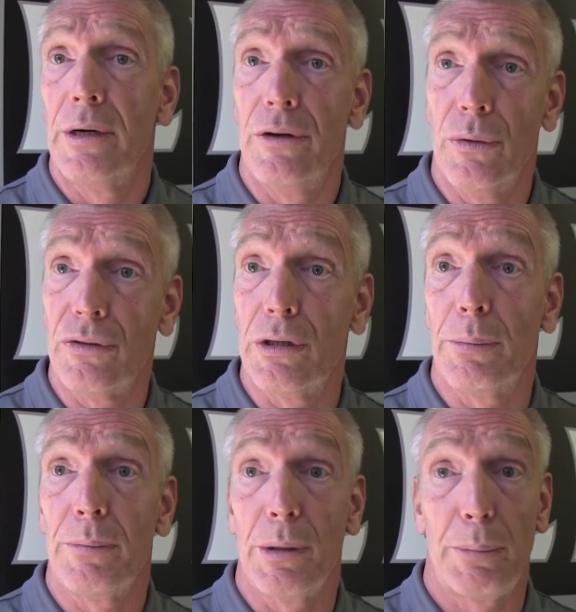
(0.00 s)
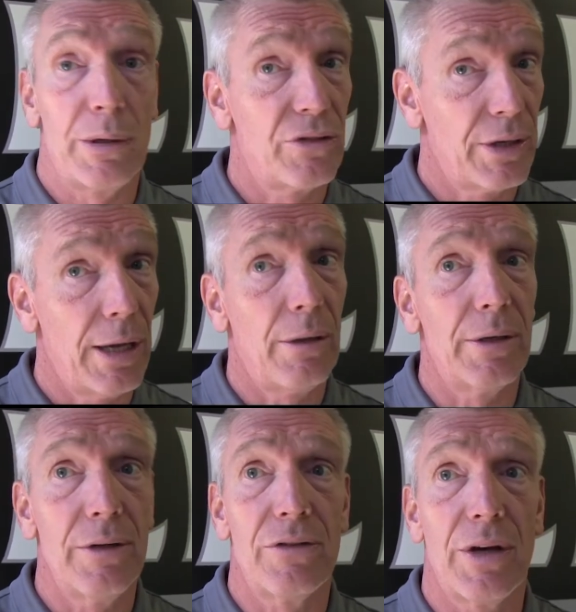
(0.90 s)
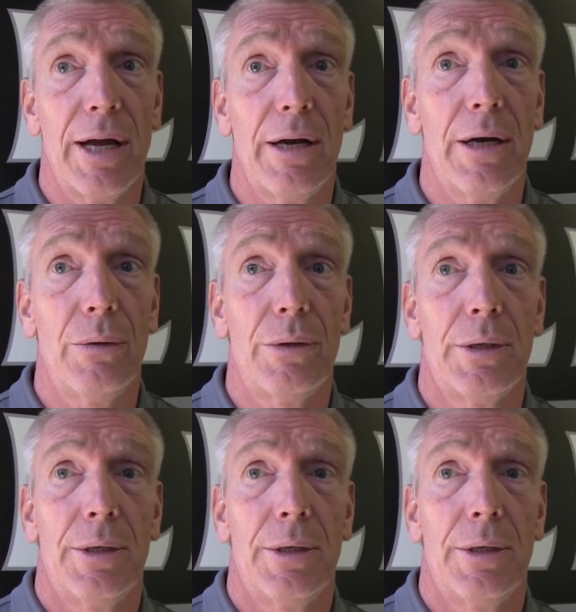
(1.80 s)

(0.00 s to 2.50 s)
knows the personnel inside and out,